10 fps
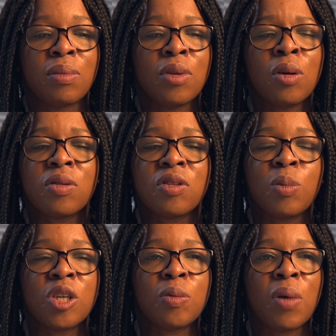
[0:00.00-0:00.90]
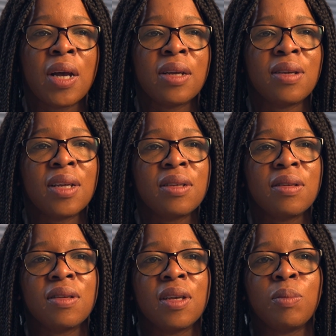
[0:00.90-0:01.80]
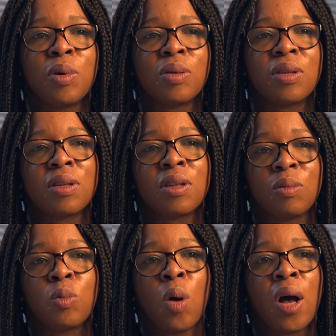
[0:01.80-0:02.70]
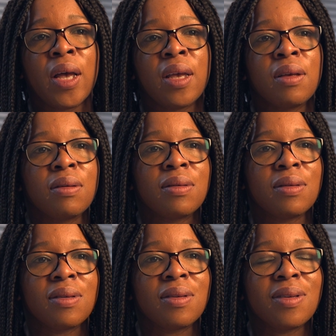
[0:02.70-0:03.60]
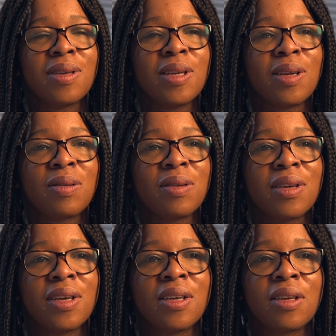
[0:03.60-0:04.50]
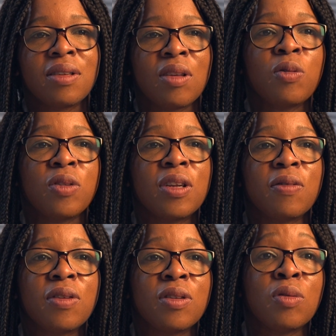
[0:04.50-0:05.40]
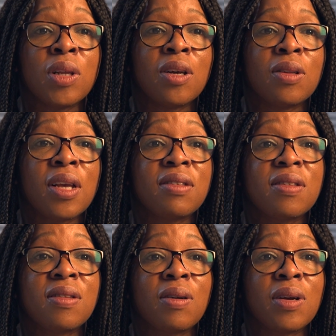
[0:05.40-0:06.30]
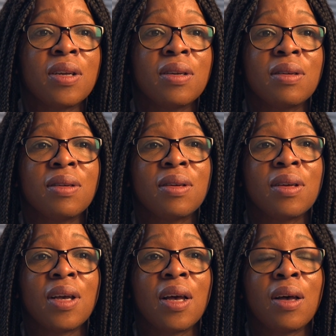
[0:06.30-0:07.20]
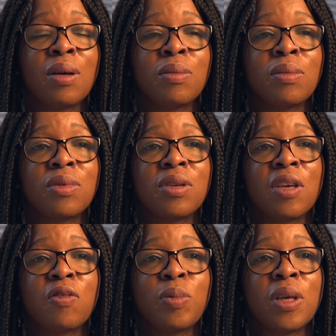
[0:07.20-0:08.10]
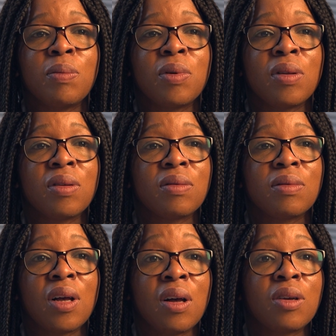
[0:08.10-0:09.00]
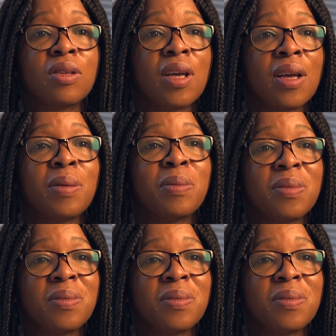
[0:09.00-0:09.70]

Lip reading: Not so much my identity, but why? You know, because often it feels really unnecessary to give people a hard time,